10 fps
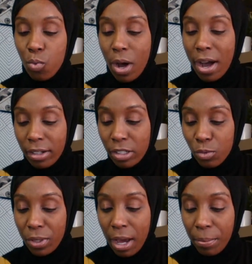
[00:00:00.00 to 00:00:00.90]
Why? Because
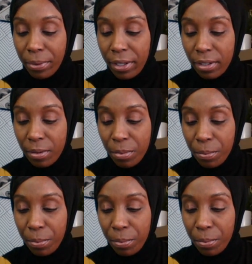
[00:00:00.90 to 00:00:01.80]
we're not planning and
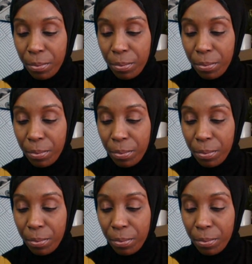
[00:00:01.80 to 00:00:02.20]
preparing.